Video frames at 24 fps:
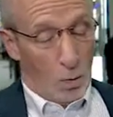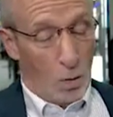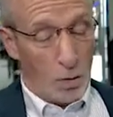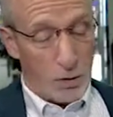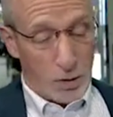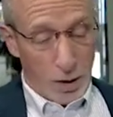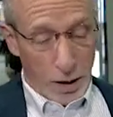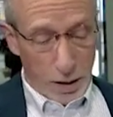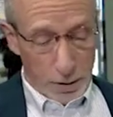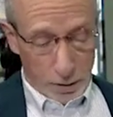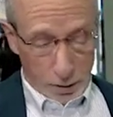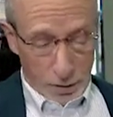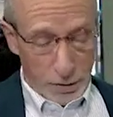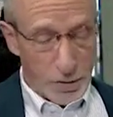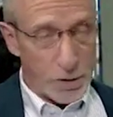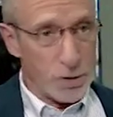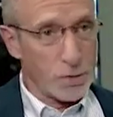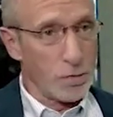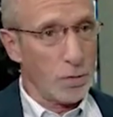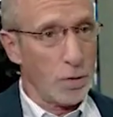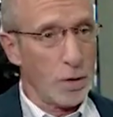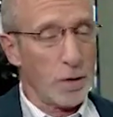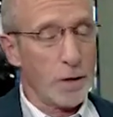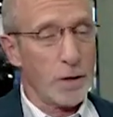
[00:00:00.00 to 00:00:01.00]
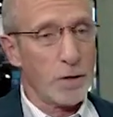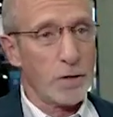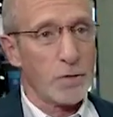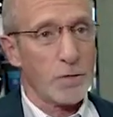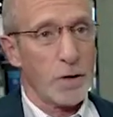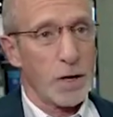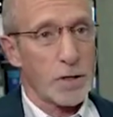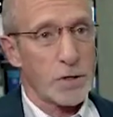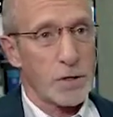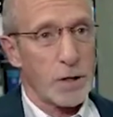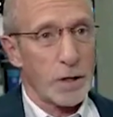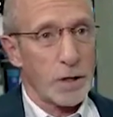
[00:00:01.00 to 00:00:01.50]
Well, Daniel, this is really
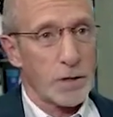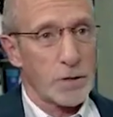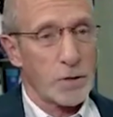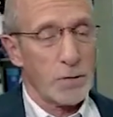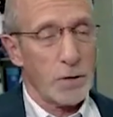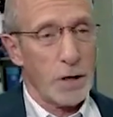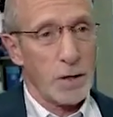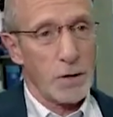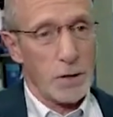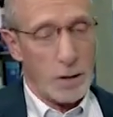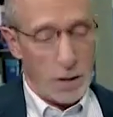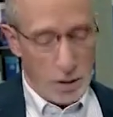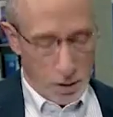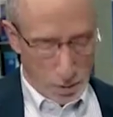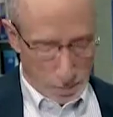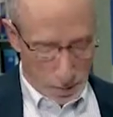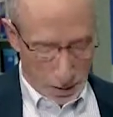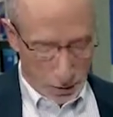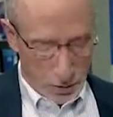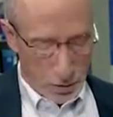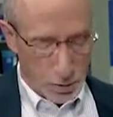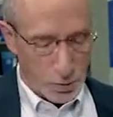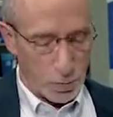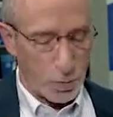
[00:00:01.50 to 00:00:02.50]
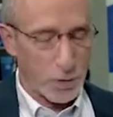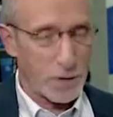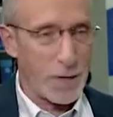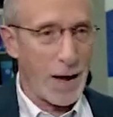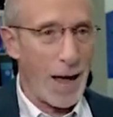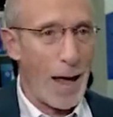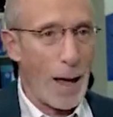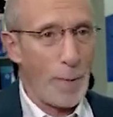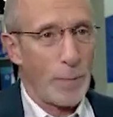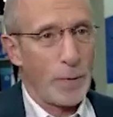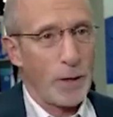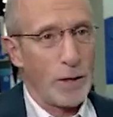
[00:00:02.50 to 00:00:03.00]
interesting. It's great to hear about just what's
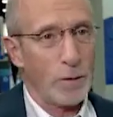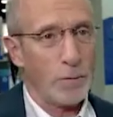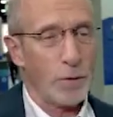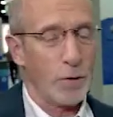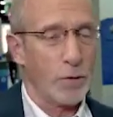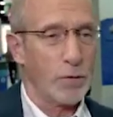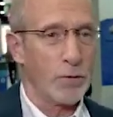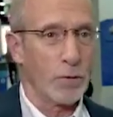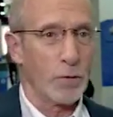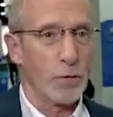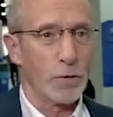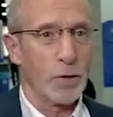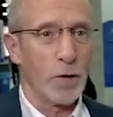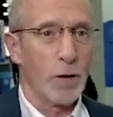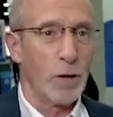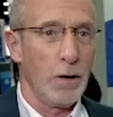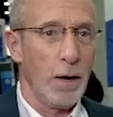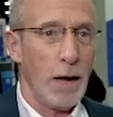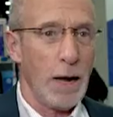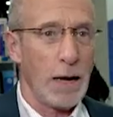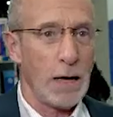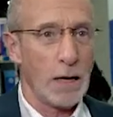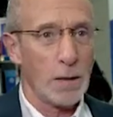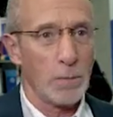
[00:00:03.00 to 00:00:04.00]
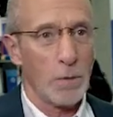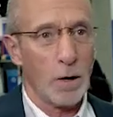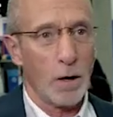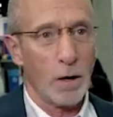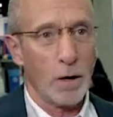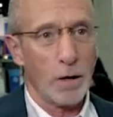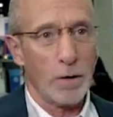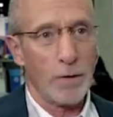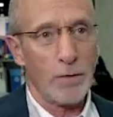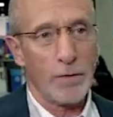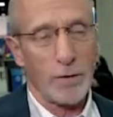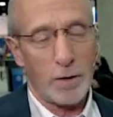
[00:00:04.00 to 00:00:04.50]
happening with so-called
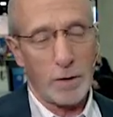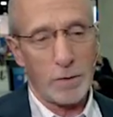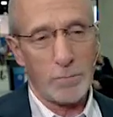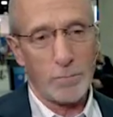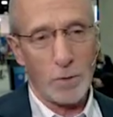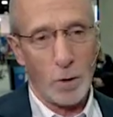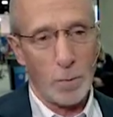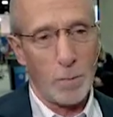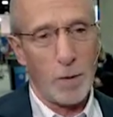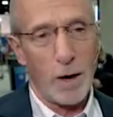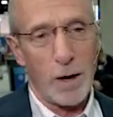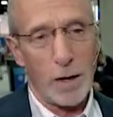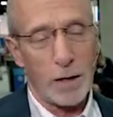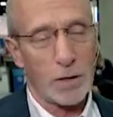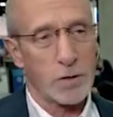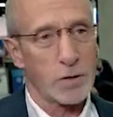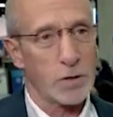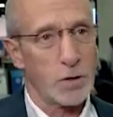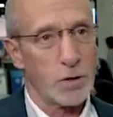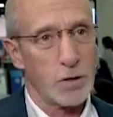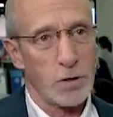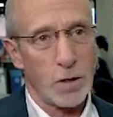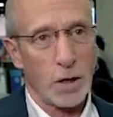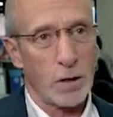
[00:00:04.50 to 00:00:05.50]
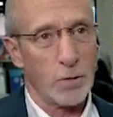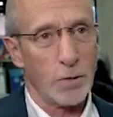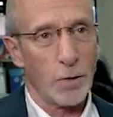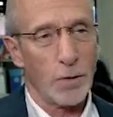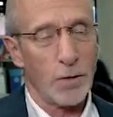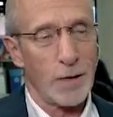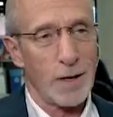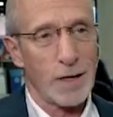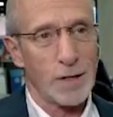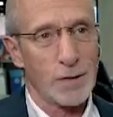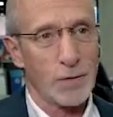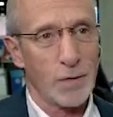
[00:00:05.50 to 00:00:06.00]
AMRs and robotics in general.
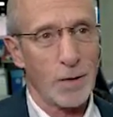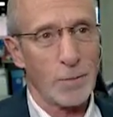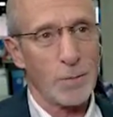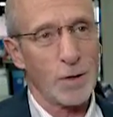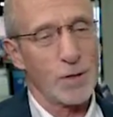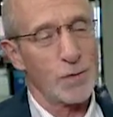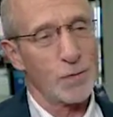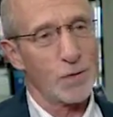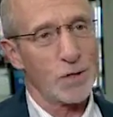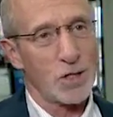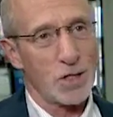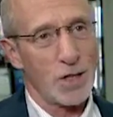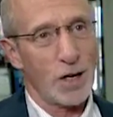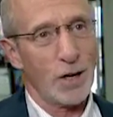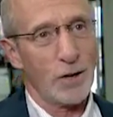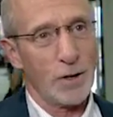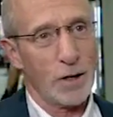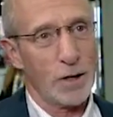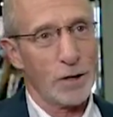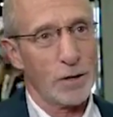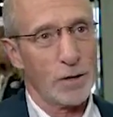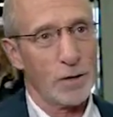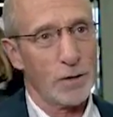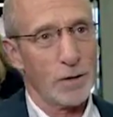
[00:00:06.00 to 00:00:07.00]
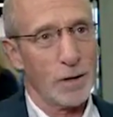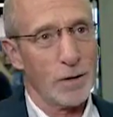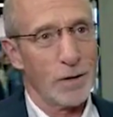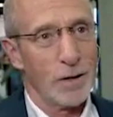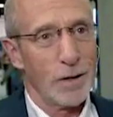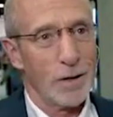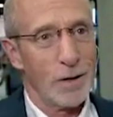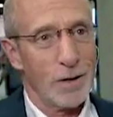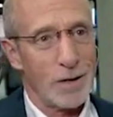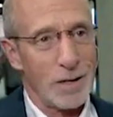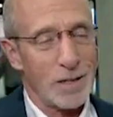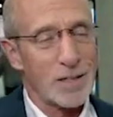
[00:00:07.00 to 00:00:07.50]
Thanks very much for sharing your
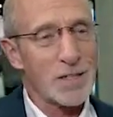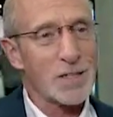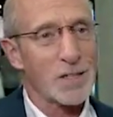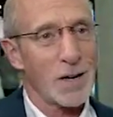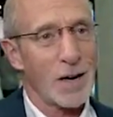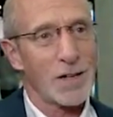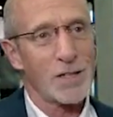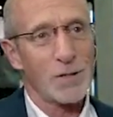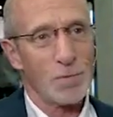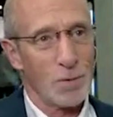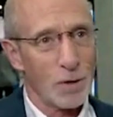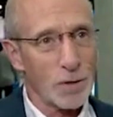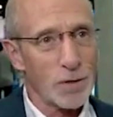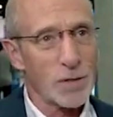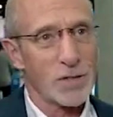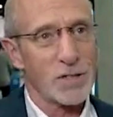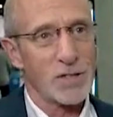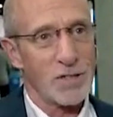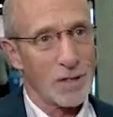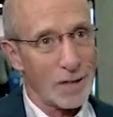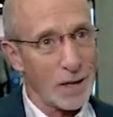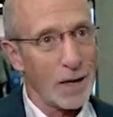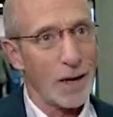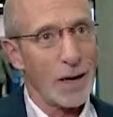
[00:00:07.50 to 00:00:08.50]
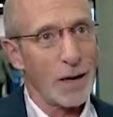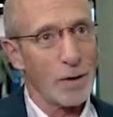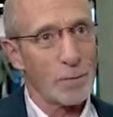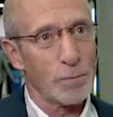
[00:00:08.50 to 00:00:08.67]
insights with us today. I